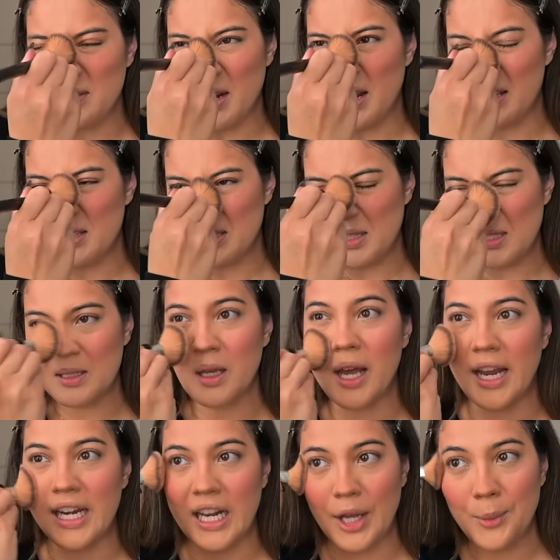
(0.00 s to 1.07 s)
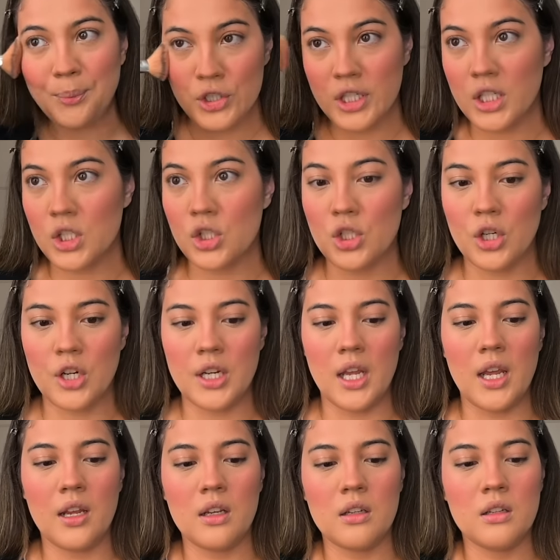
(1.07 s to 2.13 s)
friends, Ida, she is
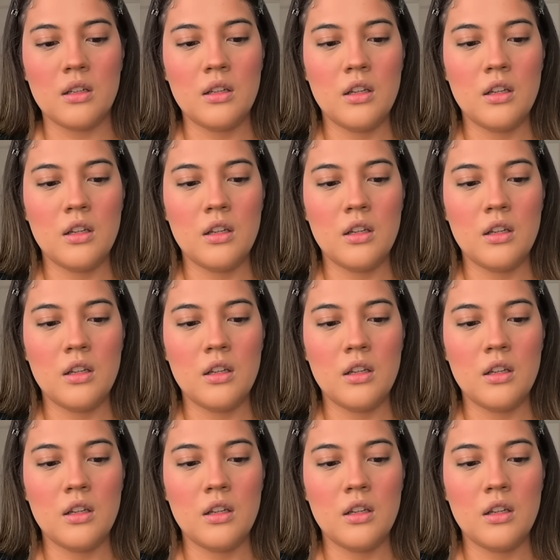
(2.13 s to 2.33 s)
turning